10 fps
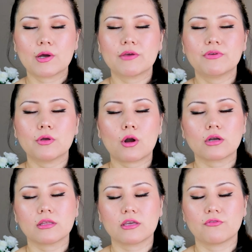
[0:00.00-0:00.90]
Now if you
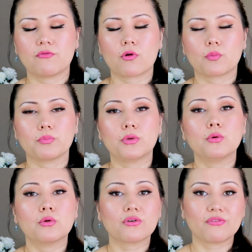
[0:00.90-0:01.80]
are looking for
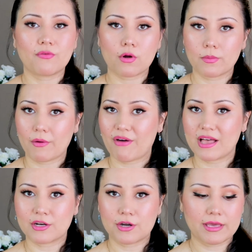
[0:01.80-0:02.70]
pure form of
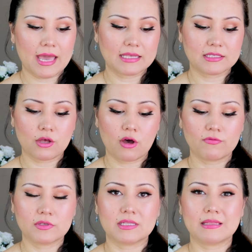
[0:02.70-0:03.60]
hyaluronic acid,
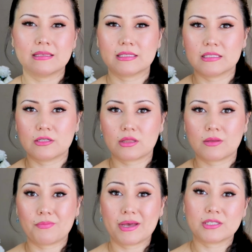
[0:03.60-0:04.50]
obviously this is not
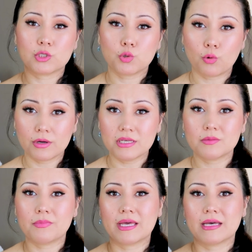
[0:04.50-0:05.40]
the best
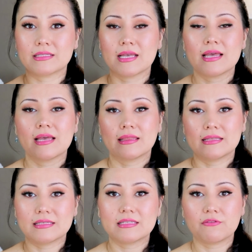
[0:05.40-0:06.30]
choice, because
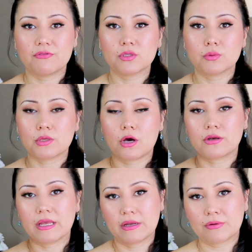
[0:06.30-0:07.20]
this is infused with
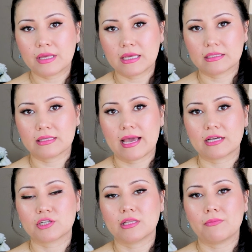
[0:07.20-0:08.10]
other ingredients that
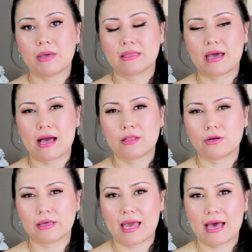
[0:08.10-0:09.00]
actually make the
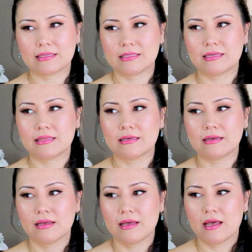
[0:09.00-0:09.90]
hyaluronic
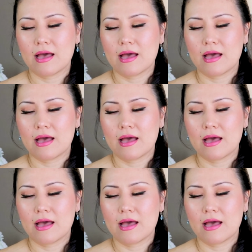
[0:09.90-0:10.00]
acid